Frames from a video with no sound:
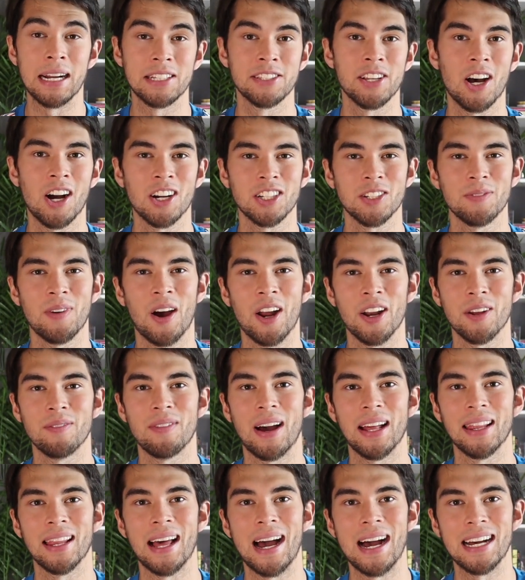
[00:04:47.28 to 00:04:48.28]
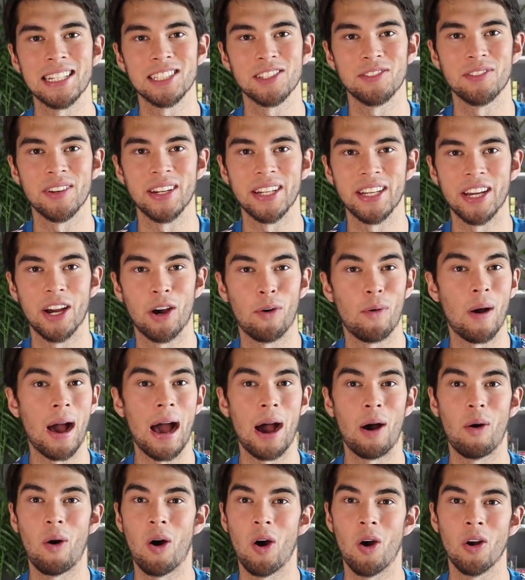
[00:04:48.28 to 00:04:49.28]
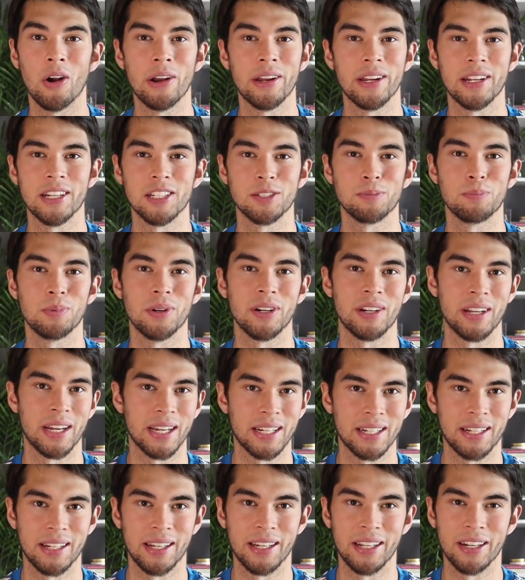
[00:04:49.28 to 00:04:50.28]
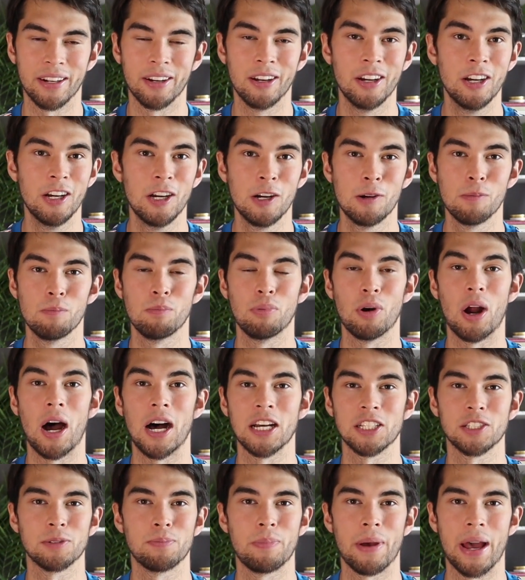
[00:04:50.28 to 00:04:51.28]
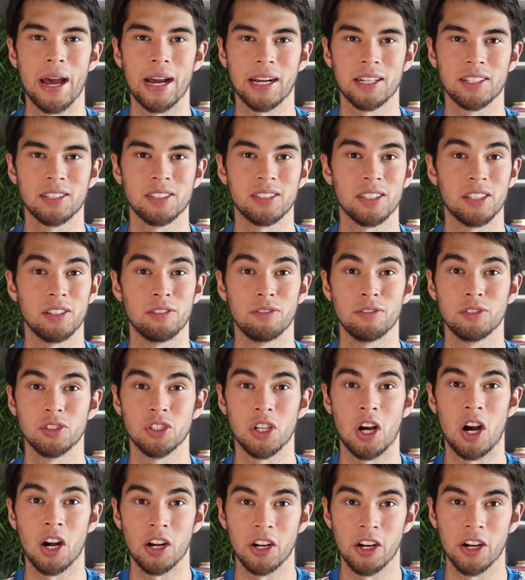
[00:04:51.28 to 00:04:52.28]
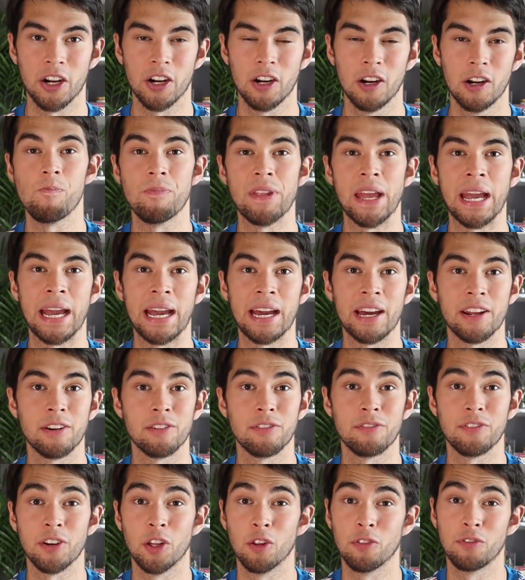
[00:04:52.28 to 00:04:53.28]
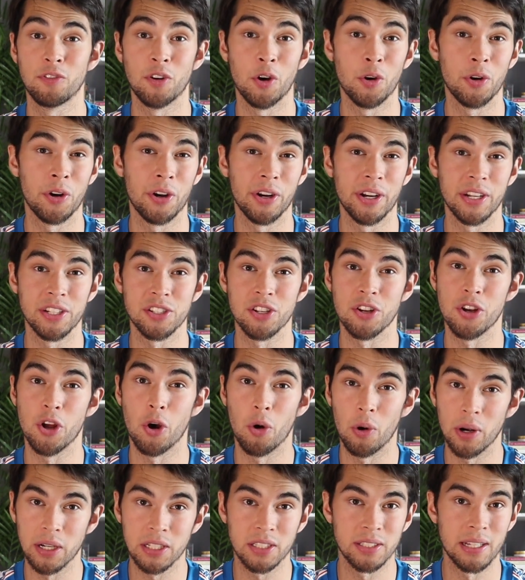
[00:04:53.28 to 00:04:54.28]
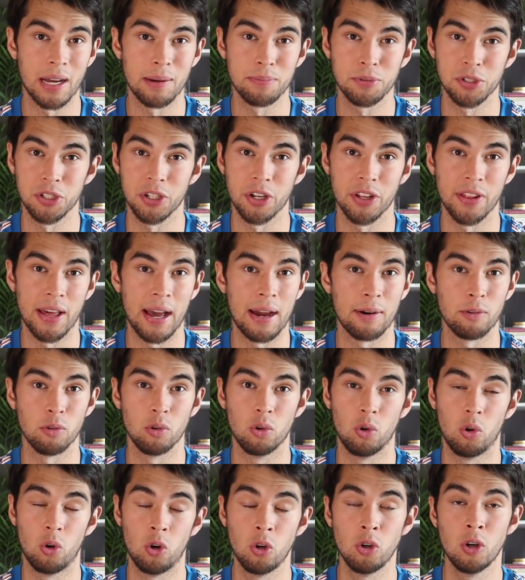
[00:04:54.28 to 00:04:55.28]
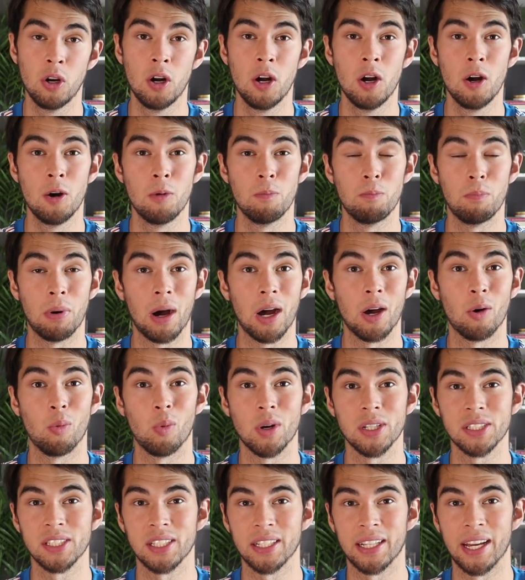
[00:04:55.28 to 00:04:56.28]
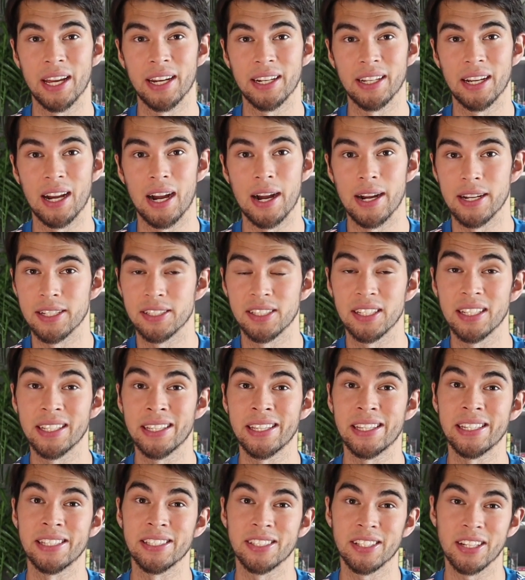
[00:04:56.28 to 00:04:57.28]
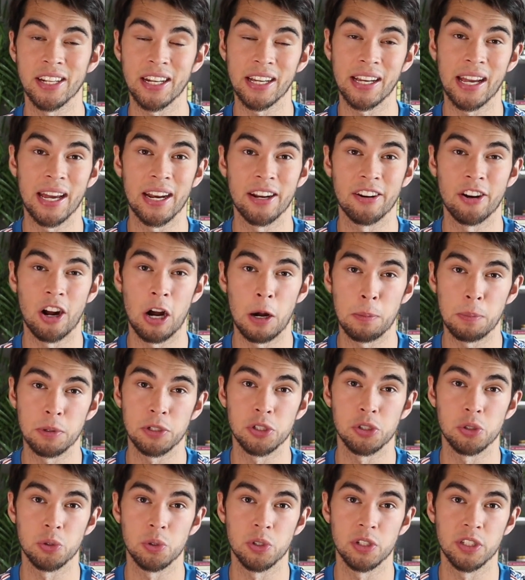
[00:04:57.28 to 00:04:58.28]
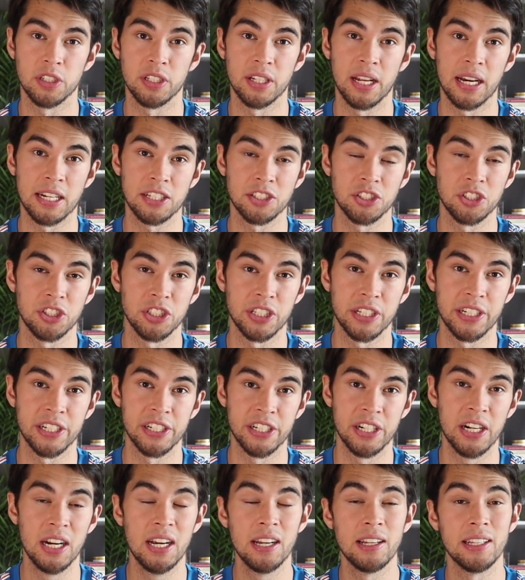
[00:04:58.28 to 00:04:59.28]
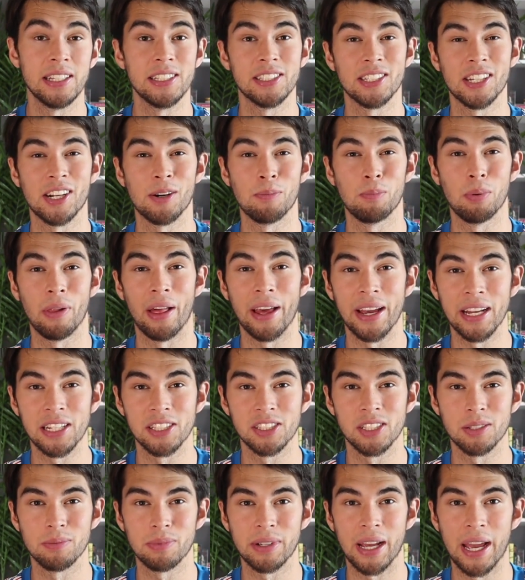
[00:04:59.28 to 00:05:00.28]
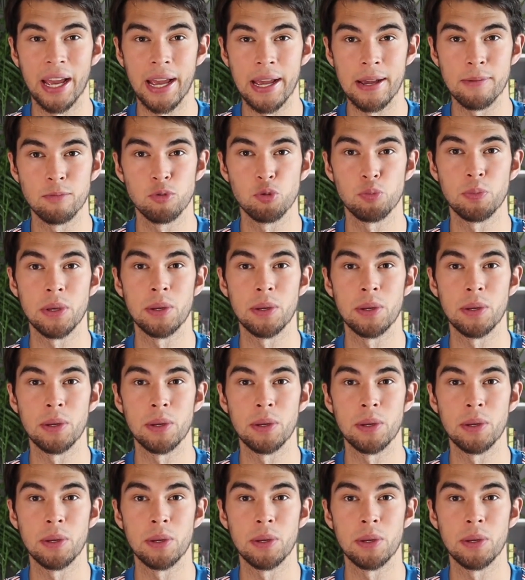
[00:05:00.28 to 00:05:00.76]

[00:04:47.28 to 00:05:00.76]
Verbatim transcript: I talked about in my last video how hard it is predicting prospects in soccer, and Phil Foden is no exception to that rule. But once again, guys, he's going to get an opportunity next year. He's going to play in some games.